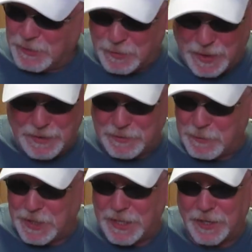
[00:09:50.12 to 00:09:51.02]
Right
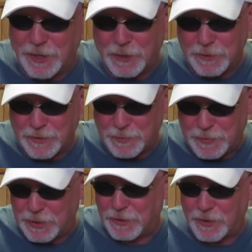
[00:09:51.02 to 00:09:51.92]
from the get-go,
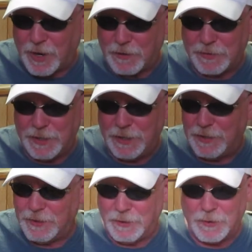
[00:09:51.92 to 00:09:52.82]
spilt
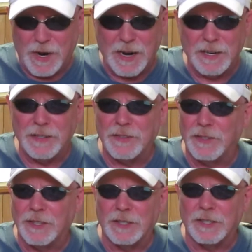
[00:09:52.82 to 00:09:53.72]
coffee grinds
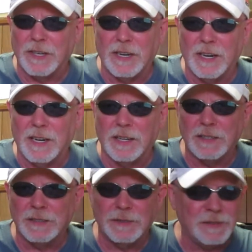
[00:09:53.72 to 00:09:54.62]
or
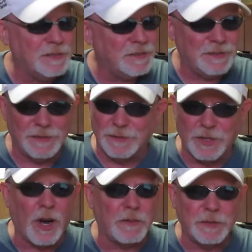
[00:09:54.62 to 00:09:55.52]

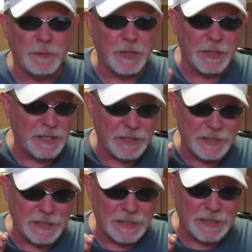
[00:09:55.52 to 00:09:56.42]
coffee
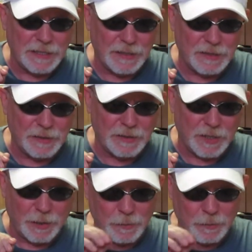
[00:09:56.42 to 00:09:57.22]
period, and